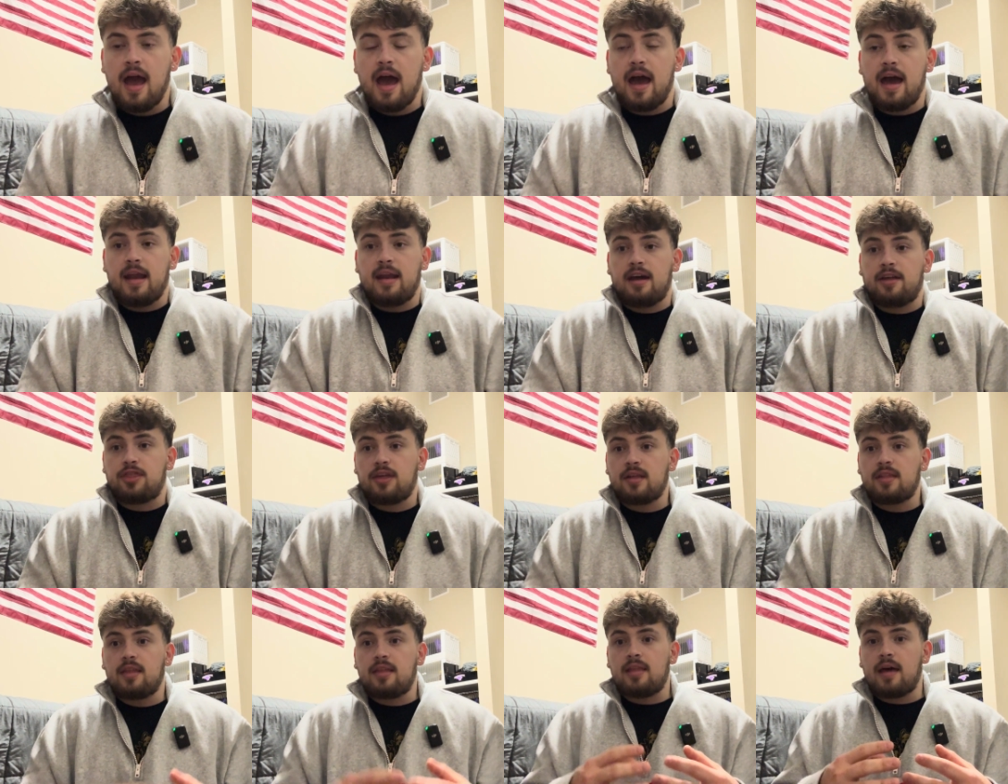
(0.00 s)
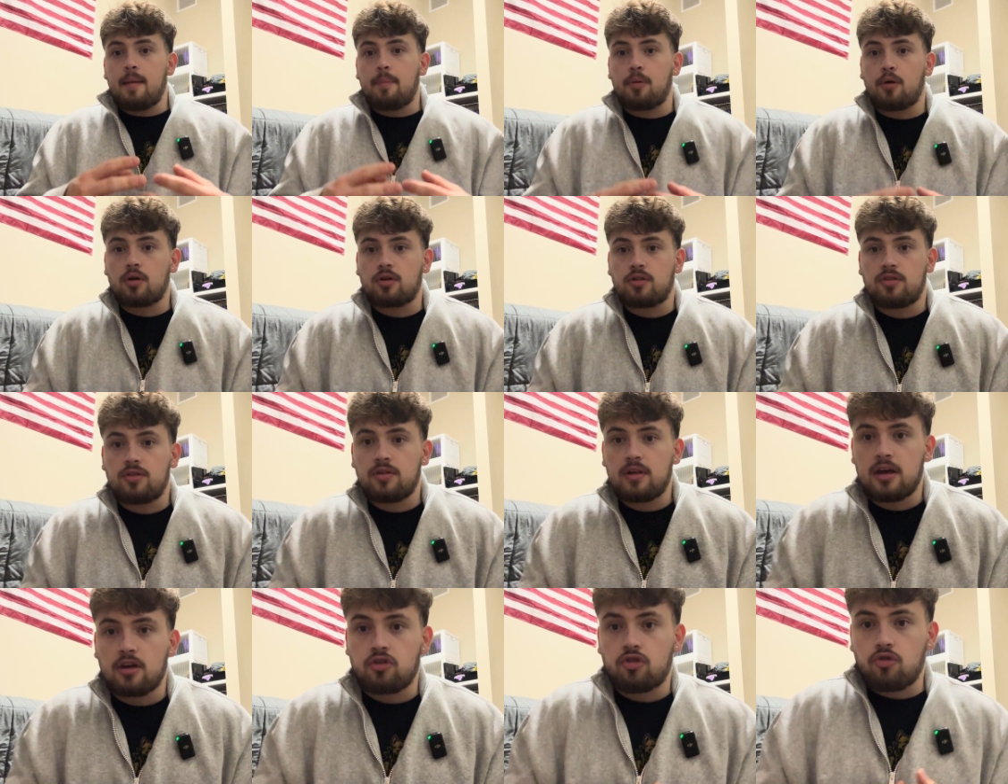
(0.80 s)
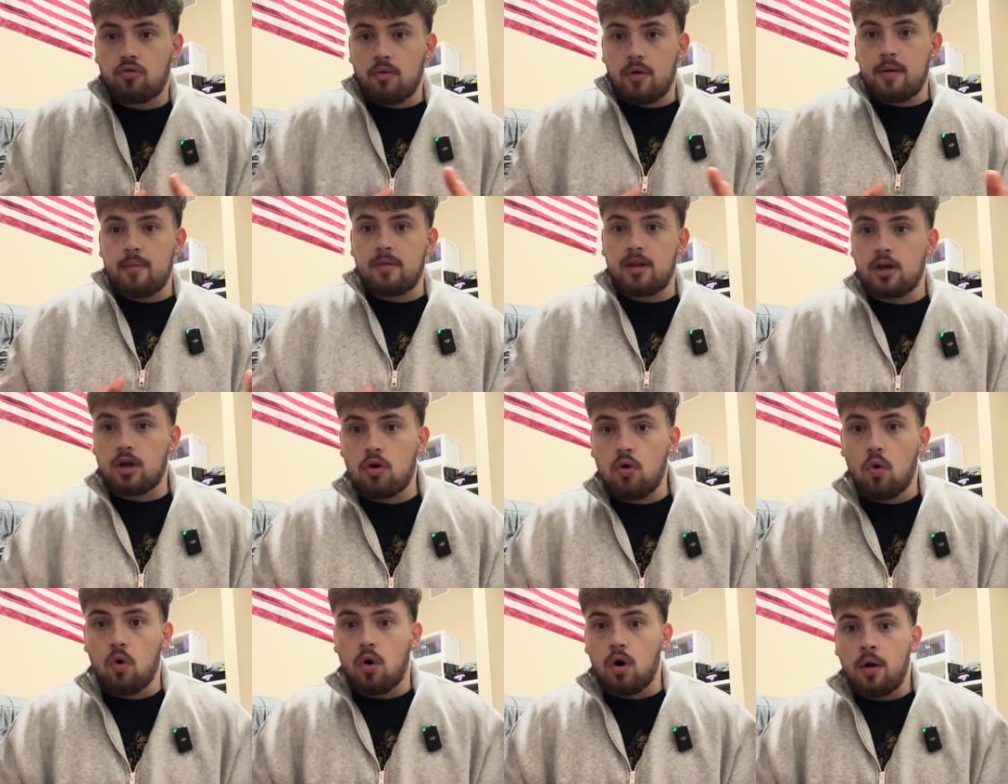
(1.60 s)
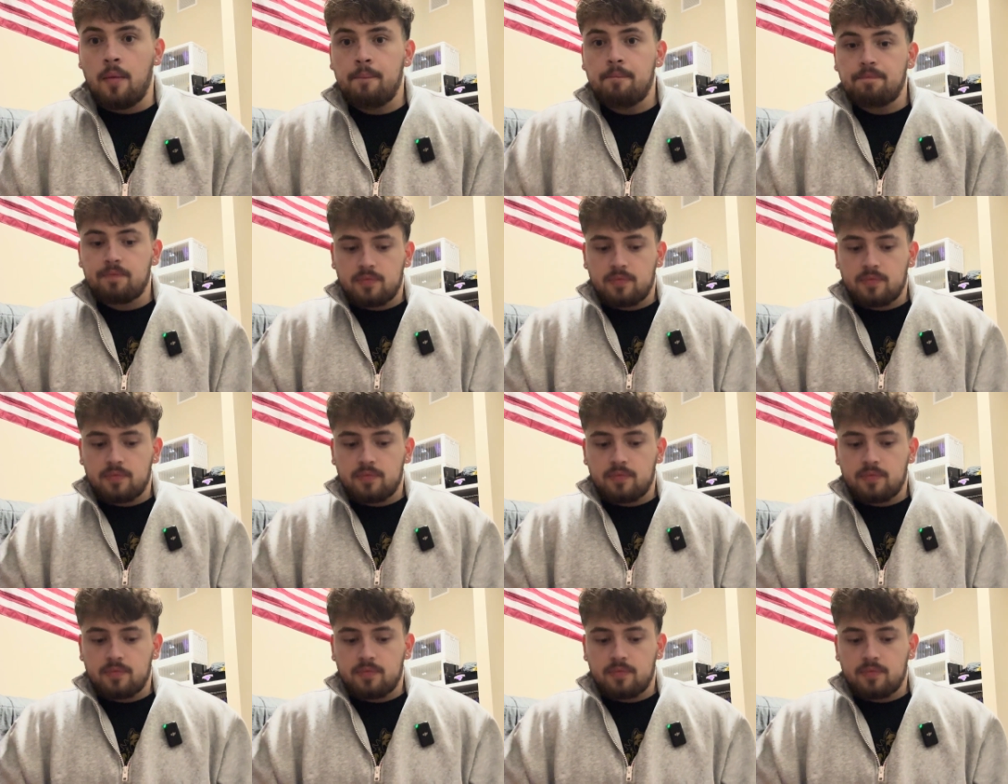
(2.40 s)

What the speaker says: And I think that that part's extremely cool.